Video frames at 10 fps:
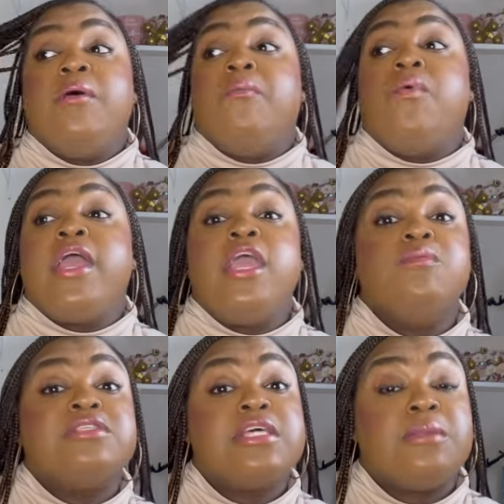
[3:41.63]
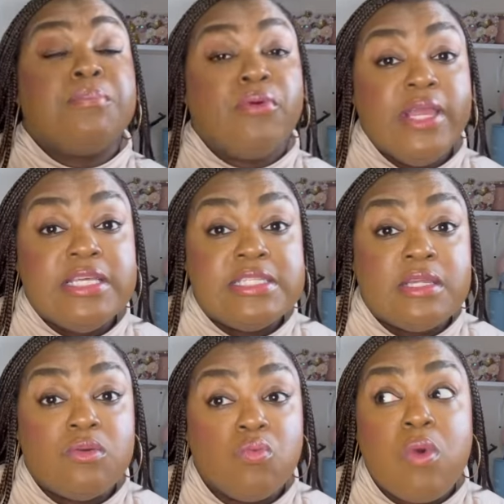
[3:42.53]
When he was in
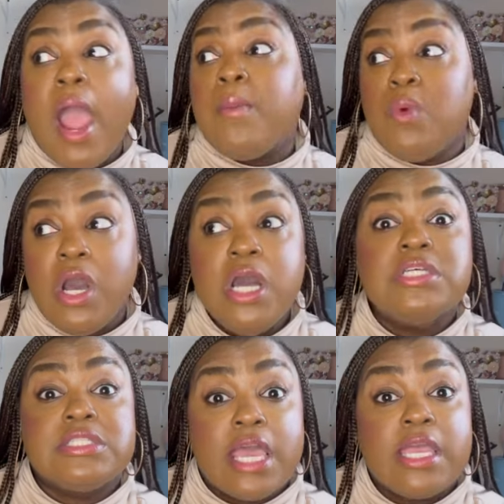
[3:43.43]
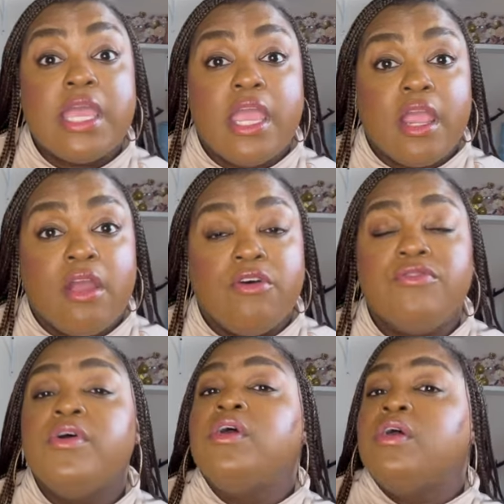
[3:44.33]
prison, Rob was taking care of
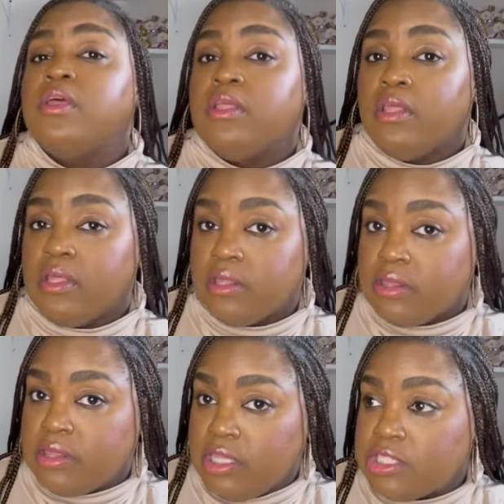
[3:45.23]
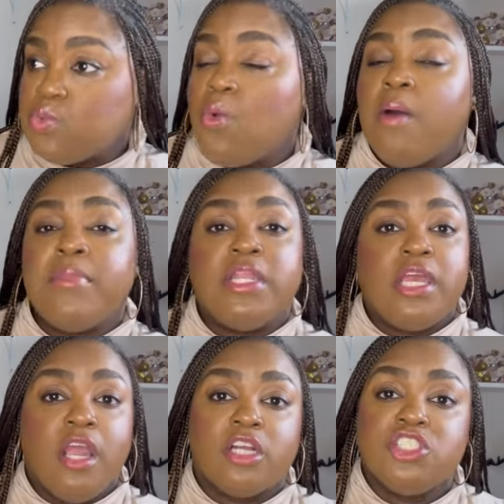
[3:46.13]
this woman
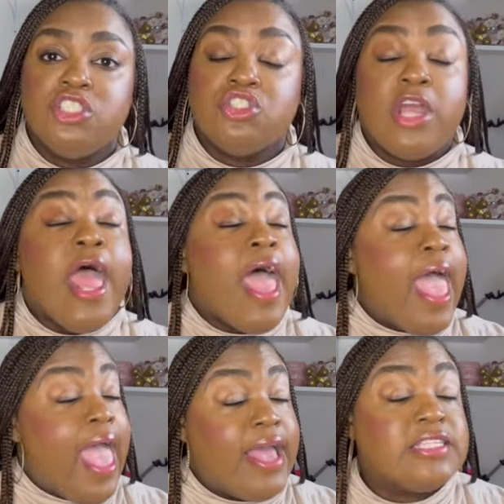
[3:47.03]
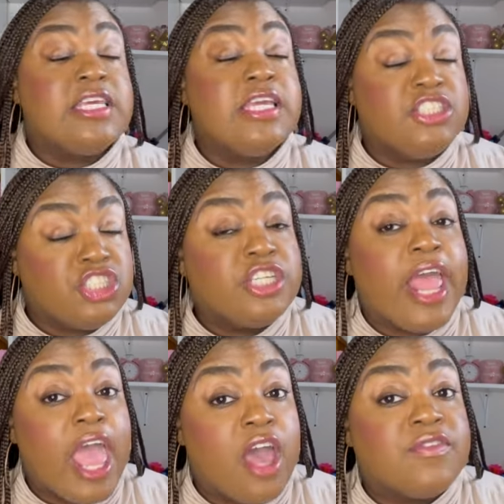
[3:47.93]
and her children, as he should
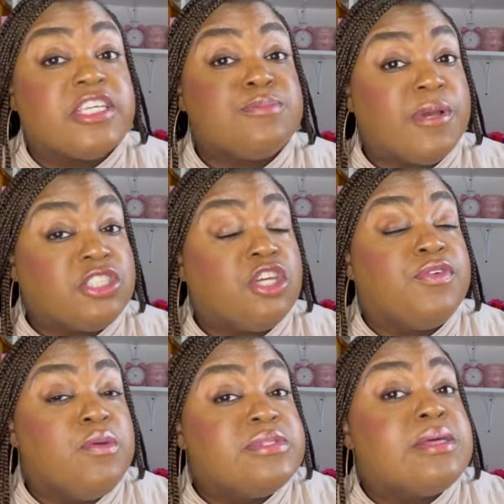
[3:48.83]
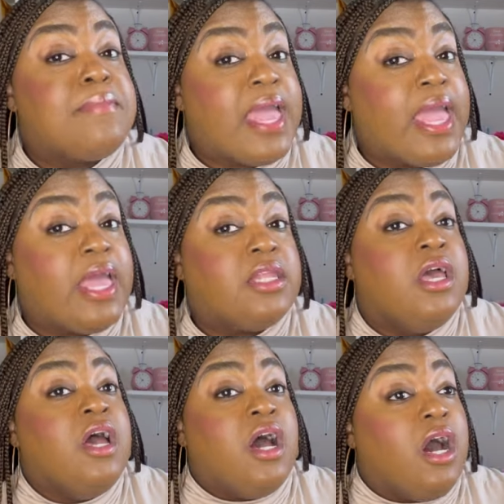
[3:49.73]
have, especially if he was the man
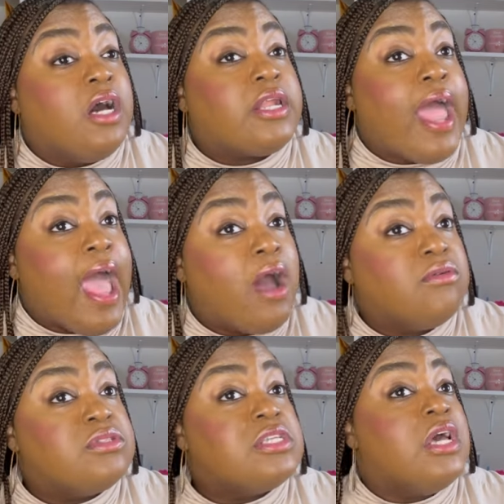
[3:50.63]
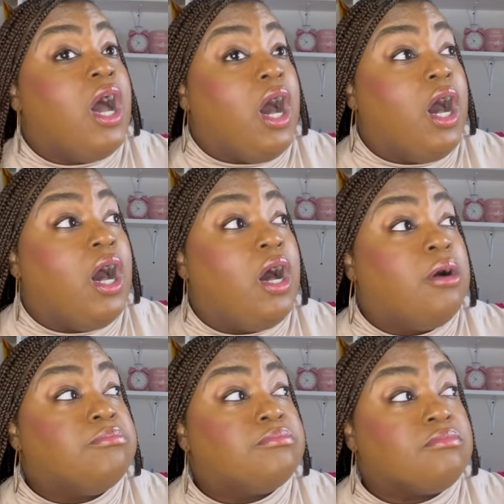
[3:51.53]
of the house, by